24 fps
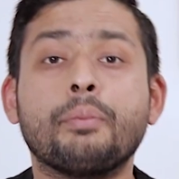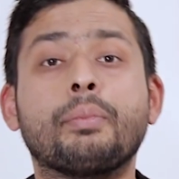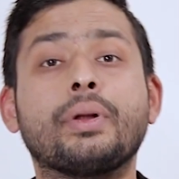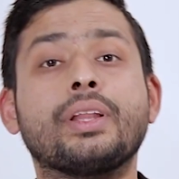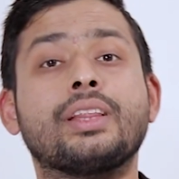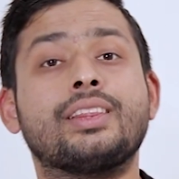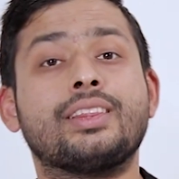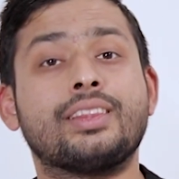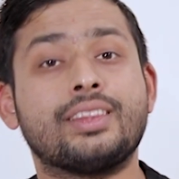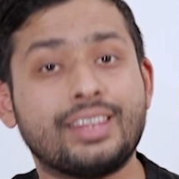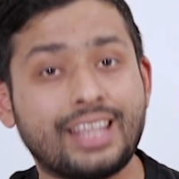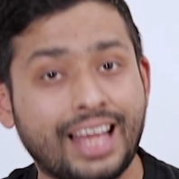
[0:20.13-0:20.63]

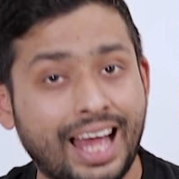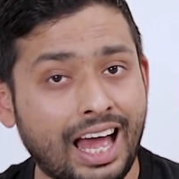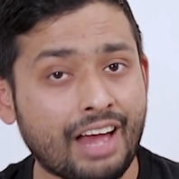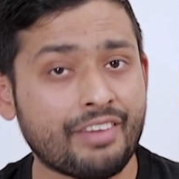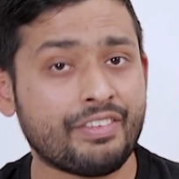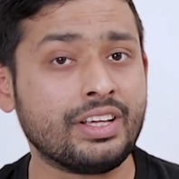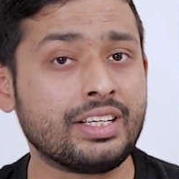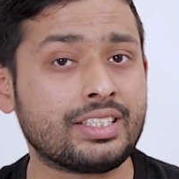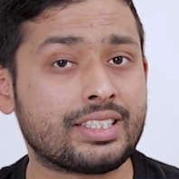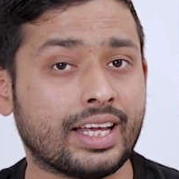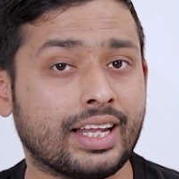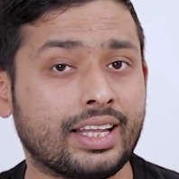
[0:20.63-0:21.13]
But
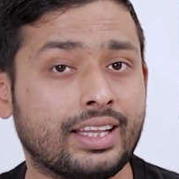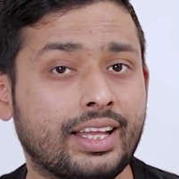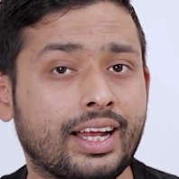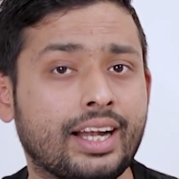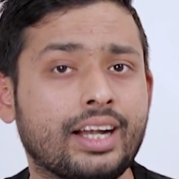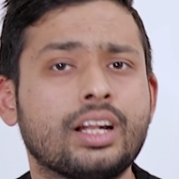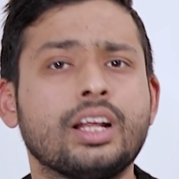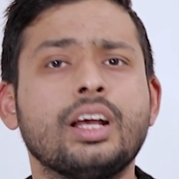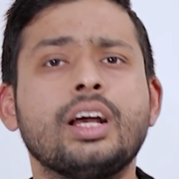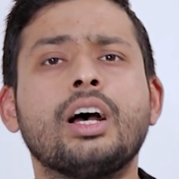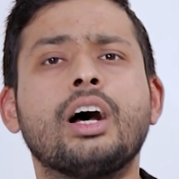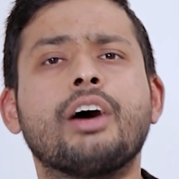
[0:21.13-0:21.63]
having said
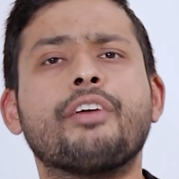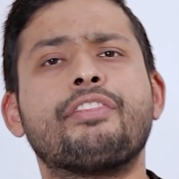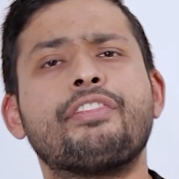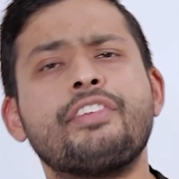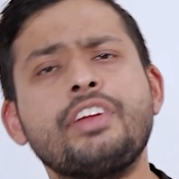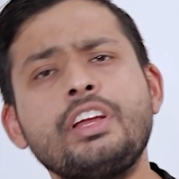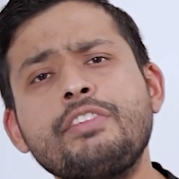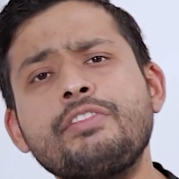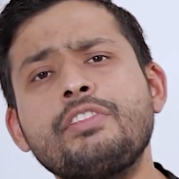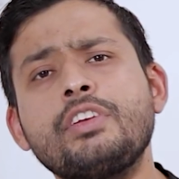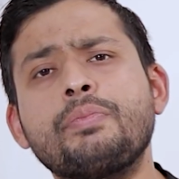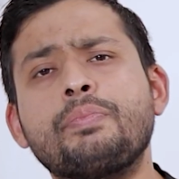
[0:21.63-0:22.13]
that, a
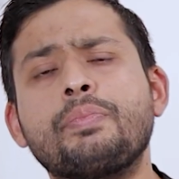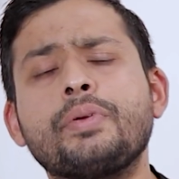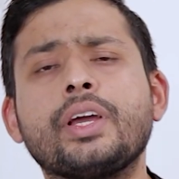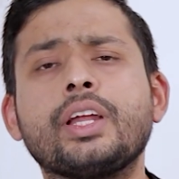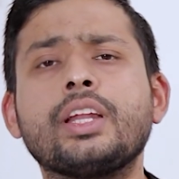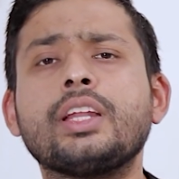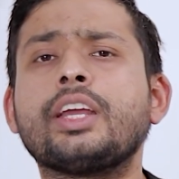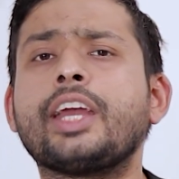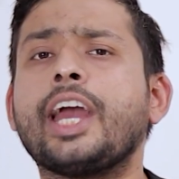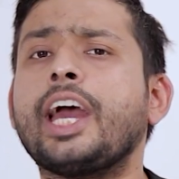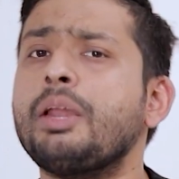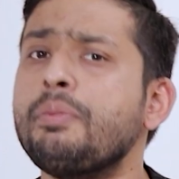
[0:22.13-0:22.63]
free
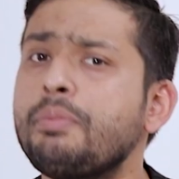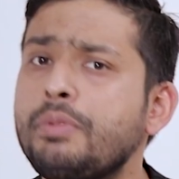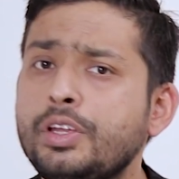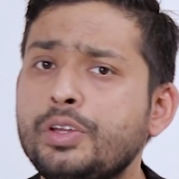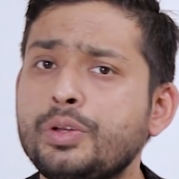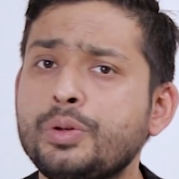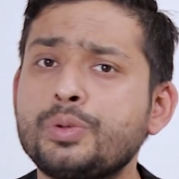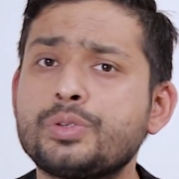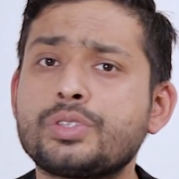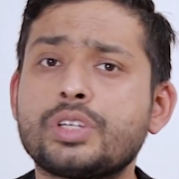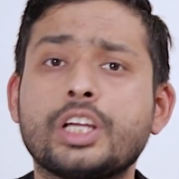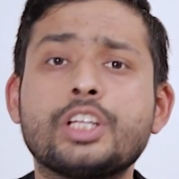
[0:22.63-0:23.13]
VPN can be
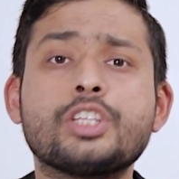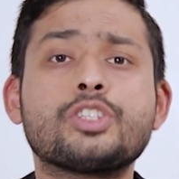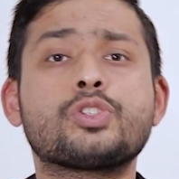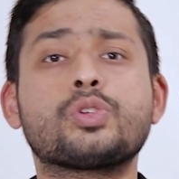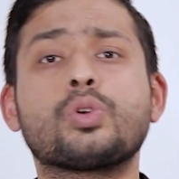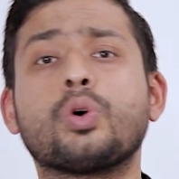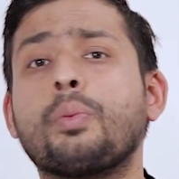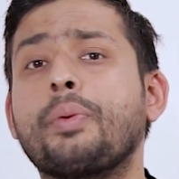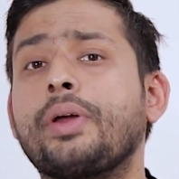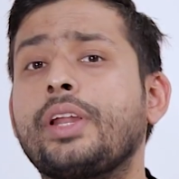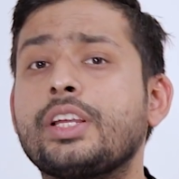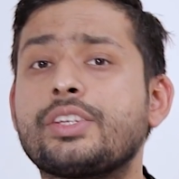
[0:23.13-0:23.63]
used in
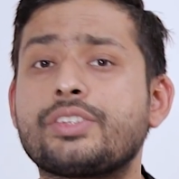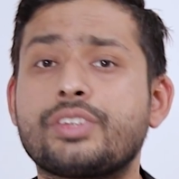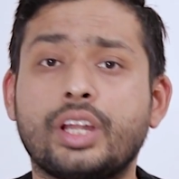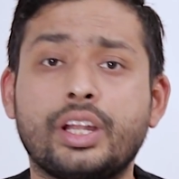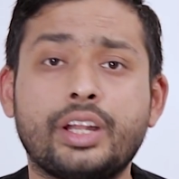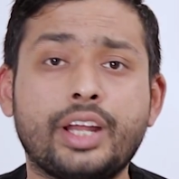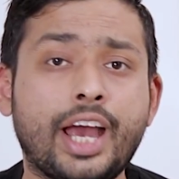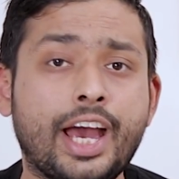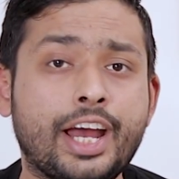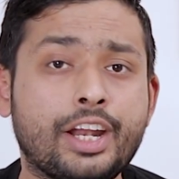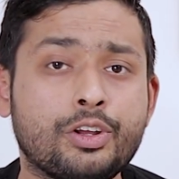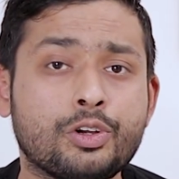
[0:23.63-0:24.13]
so many
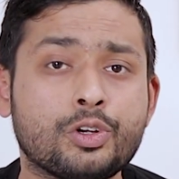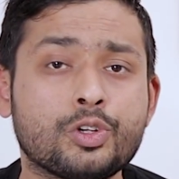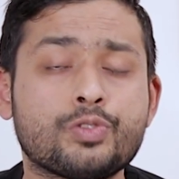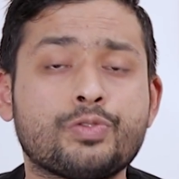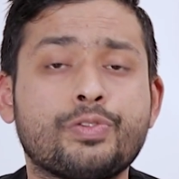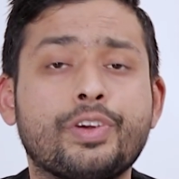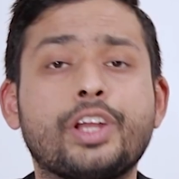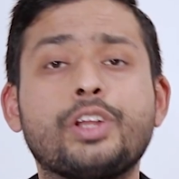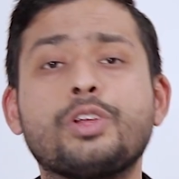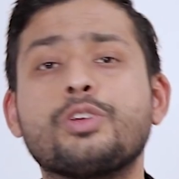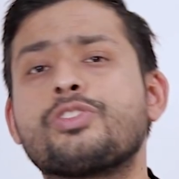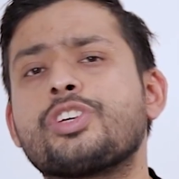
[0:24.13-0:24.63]

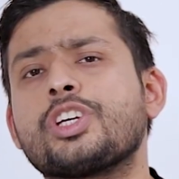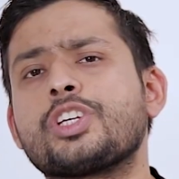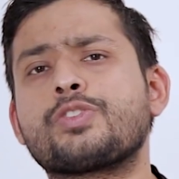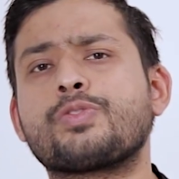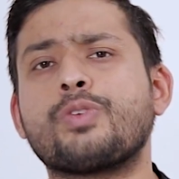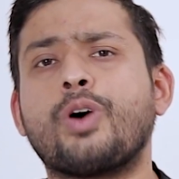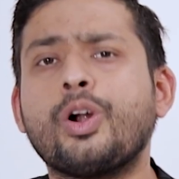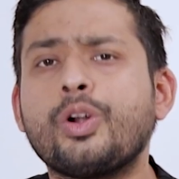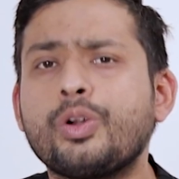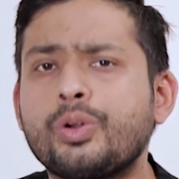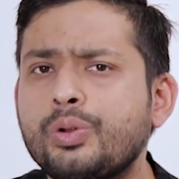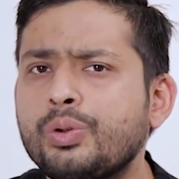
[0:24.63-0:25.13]
scenarios where you
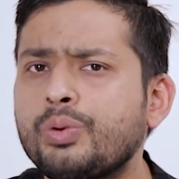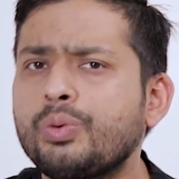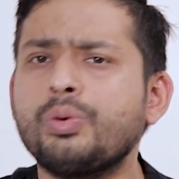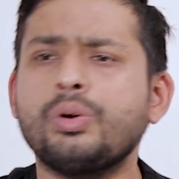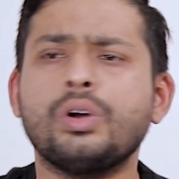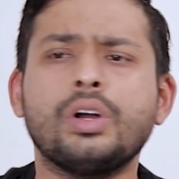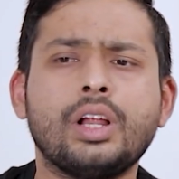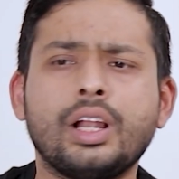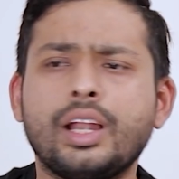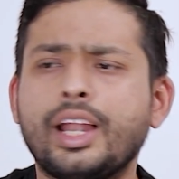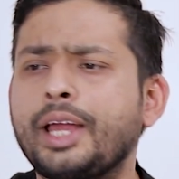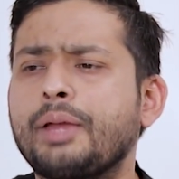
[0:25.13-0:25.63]
just want
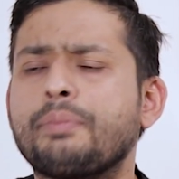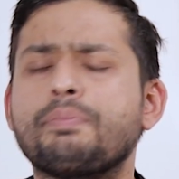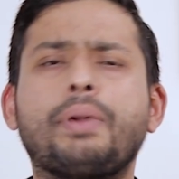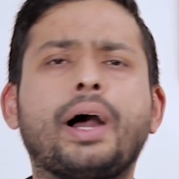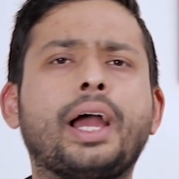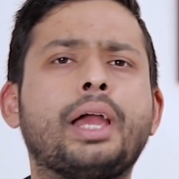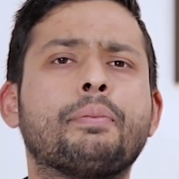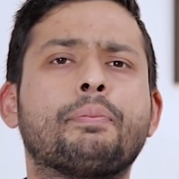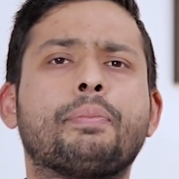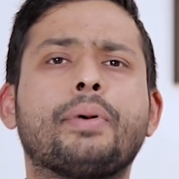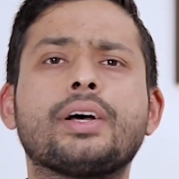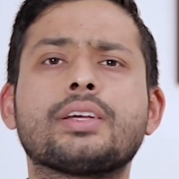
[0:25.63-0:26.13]
to
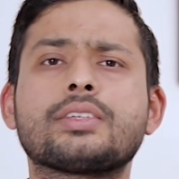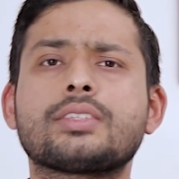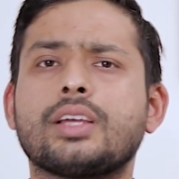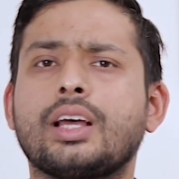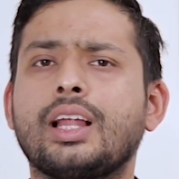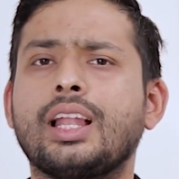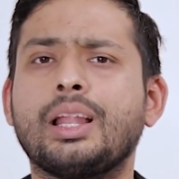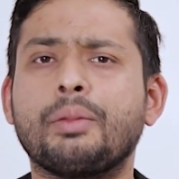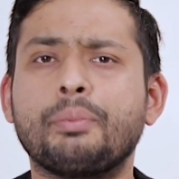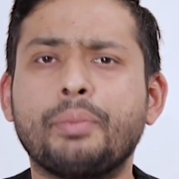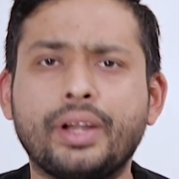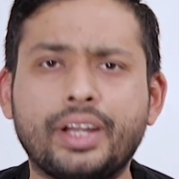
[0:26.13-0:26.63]

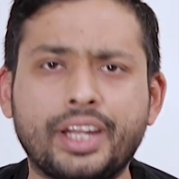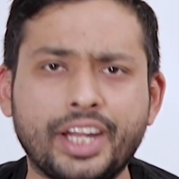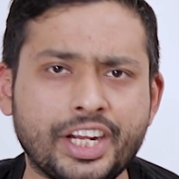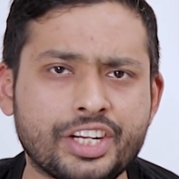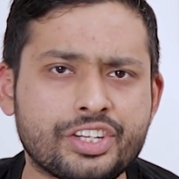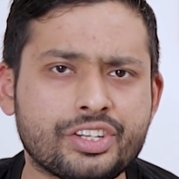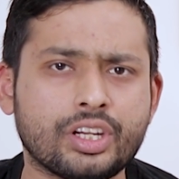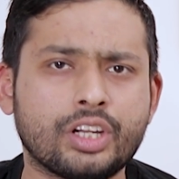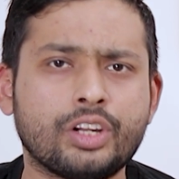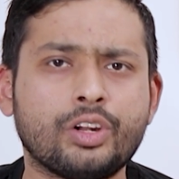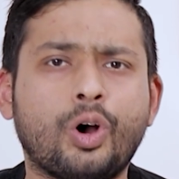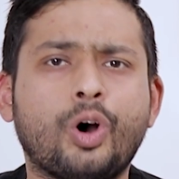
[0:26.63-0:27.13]
bypass a
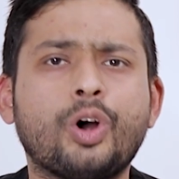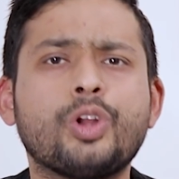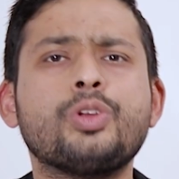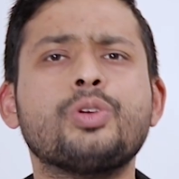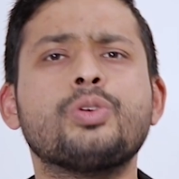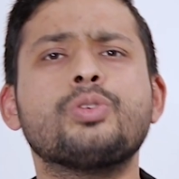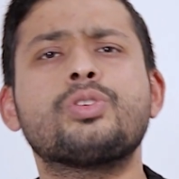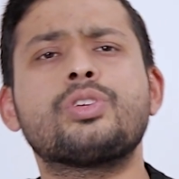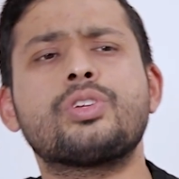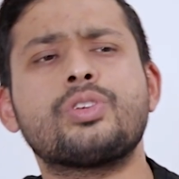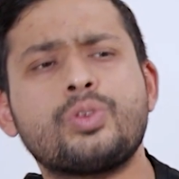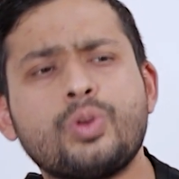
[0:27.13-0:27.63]
limitation, or
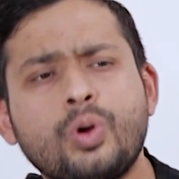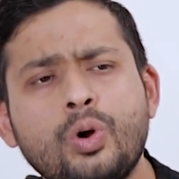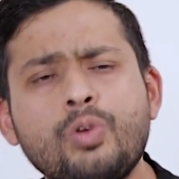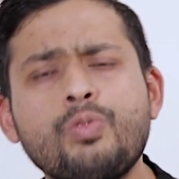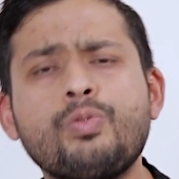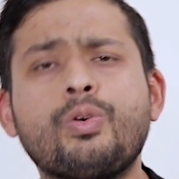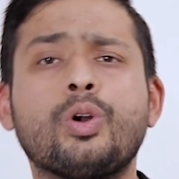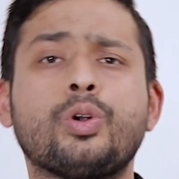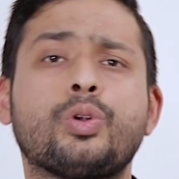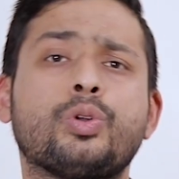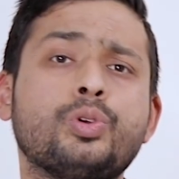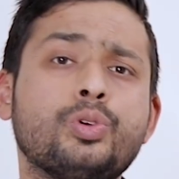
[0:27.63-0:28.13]
you
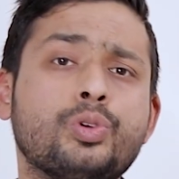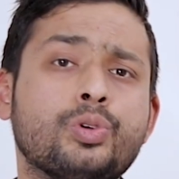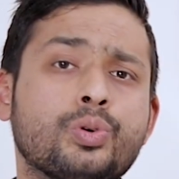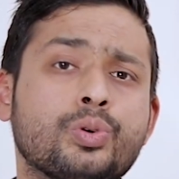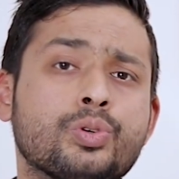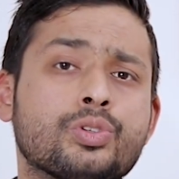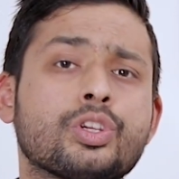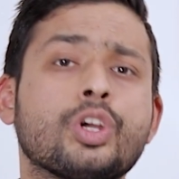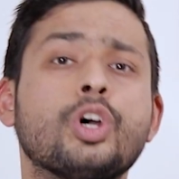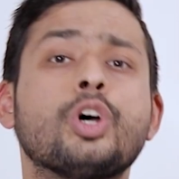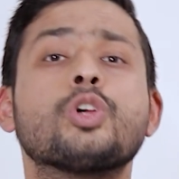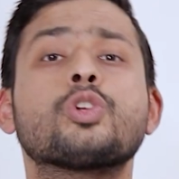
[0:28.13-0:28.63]
don't want to
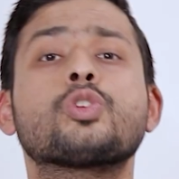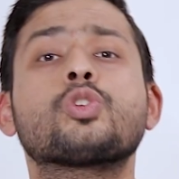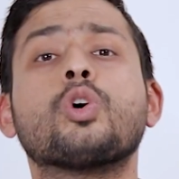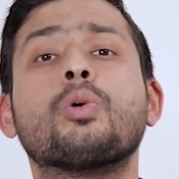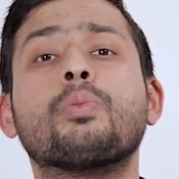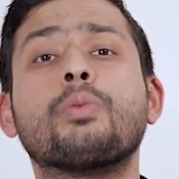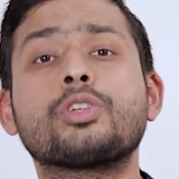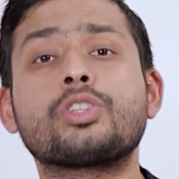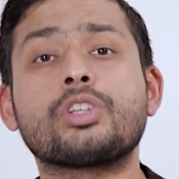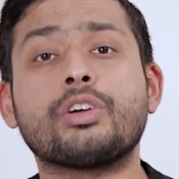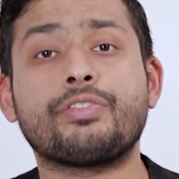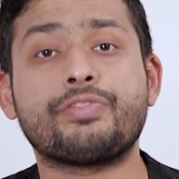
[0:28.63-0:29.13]
use
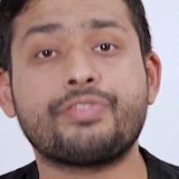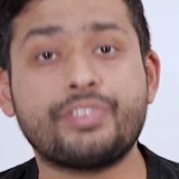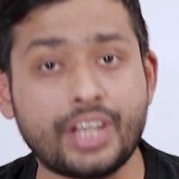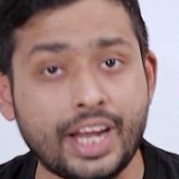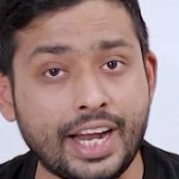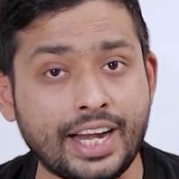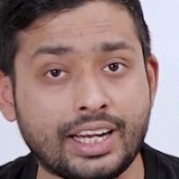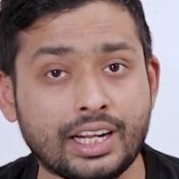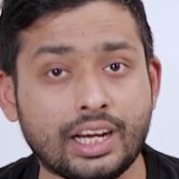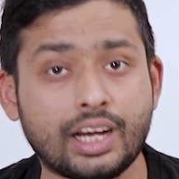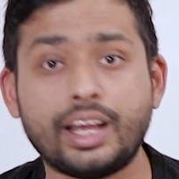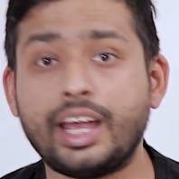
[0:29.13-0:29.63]
so much of
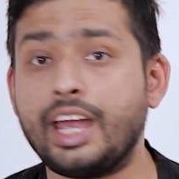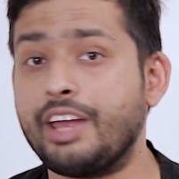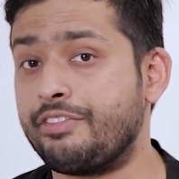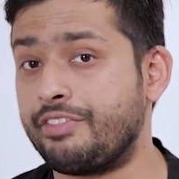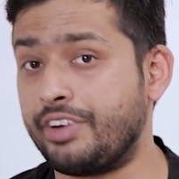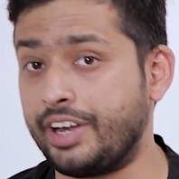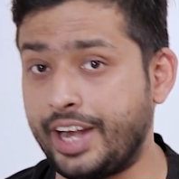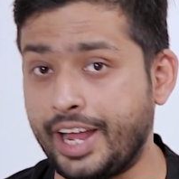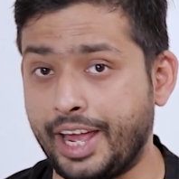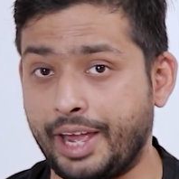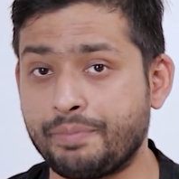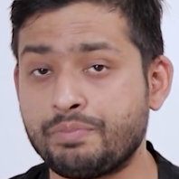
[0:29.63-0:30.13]
data
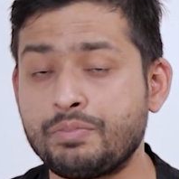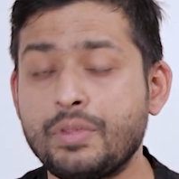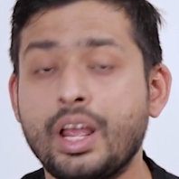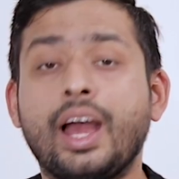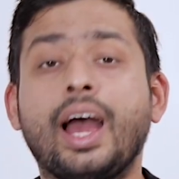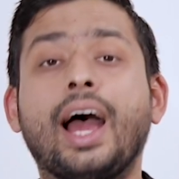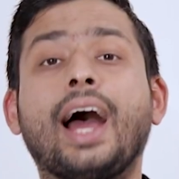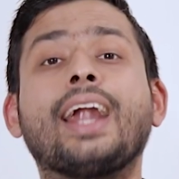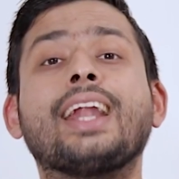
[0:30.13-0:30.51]
every day.